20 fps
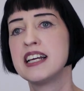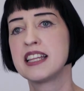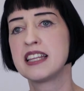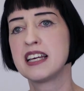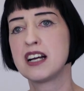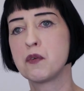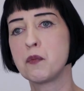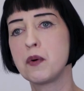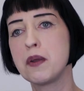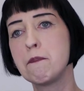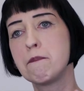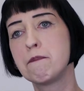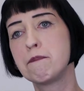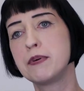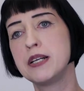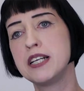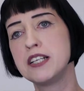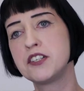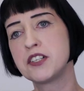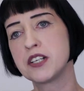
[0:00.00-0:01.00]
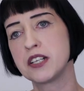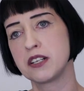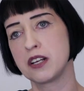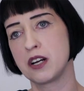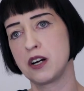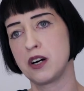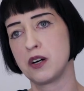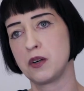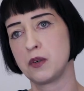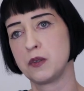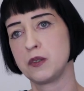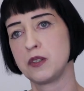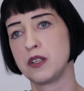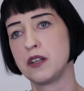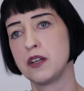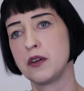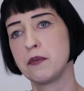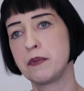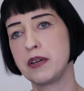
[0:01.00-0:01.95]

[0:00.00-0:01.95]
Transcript: that we pigeonhole